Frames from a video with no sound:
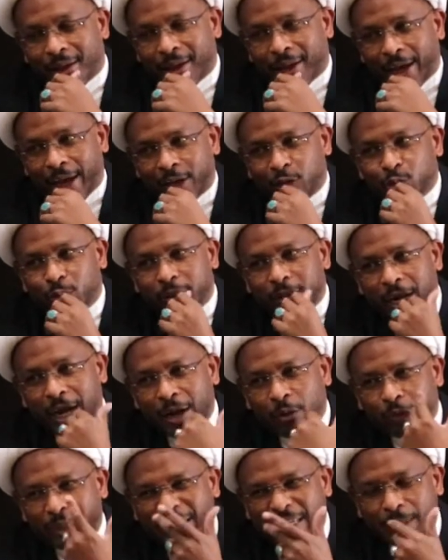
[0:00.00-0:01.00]
and you and I,
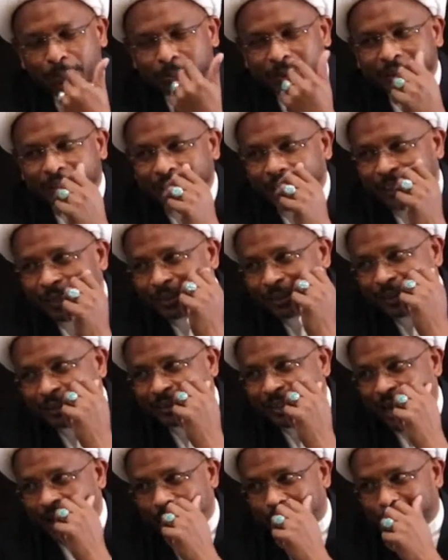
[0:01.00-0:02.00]
we keep seeing this
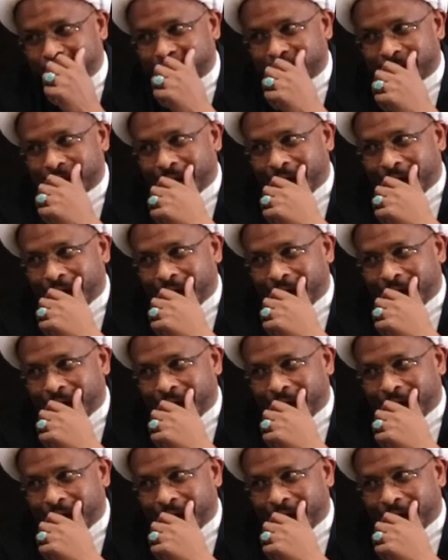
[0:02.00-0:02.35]
happen,